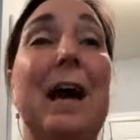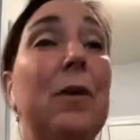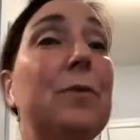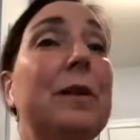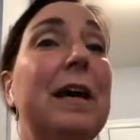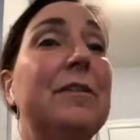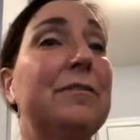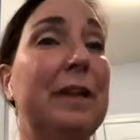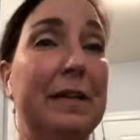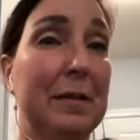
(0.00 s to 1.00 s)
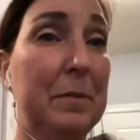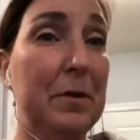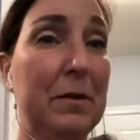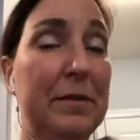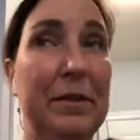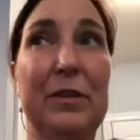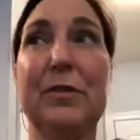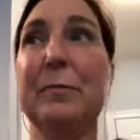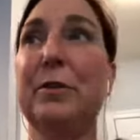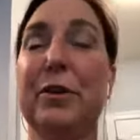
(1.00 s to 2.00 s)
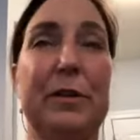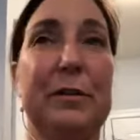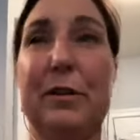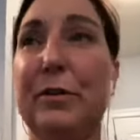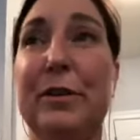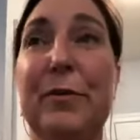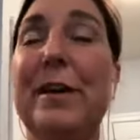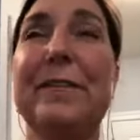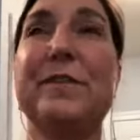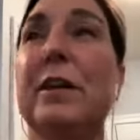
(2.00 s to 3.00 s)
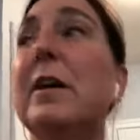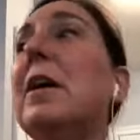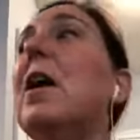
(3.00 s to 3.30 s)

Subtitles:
out and available that you can, they don't have to